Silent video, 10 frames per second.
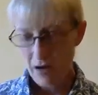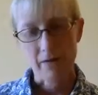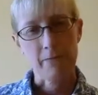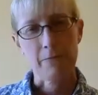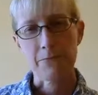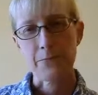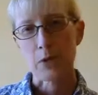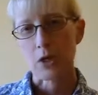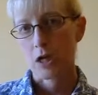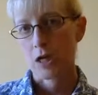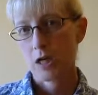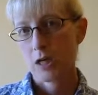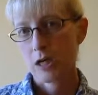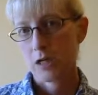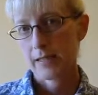of book
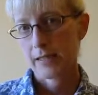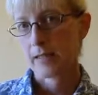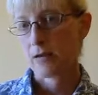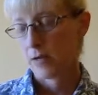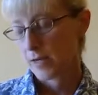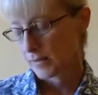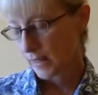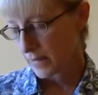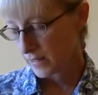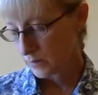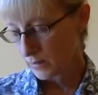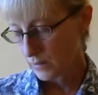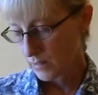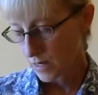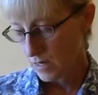series. And this
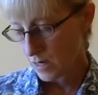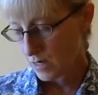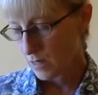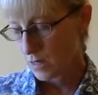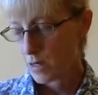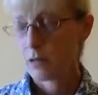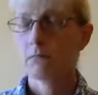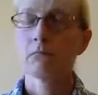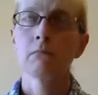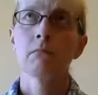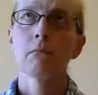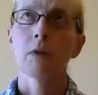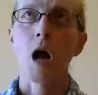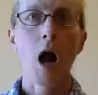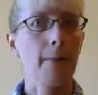was the
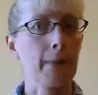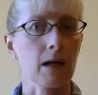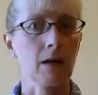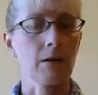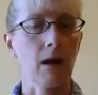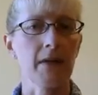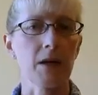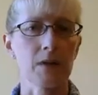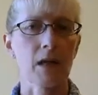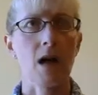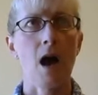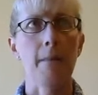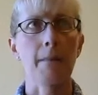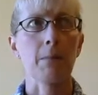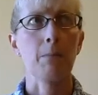comic, I think it was like
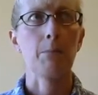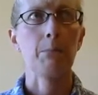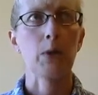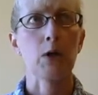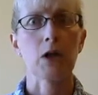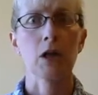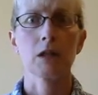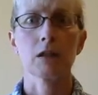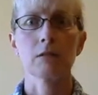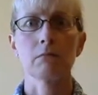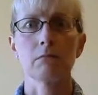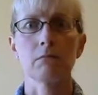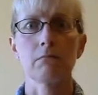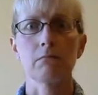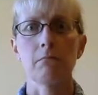comic book
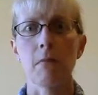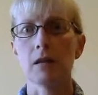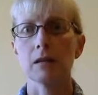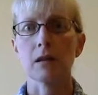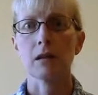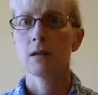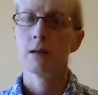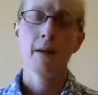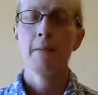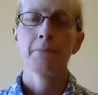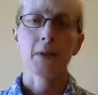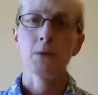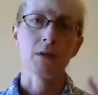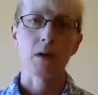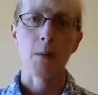month. It
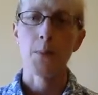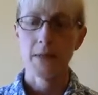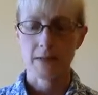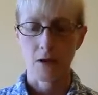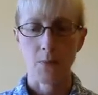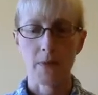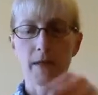was a couple months ago,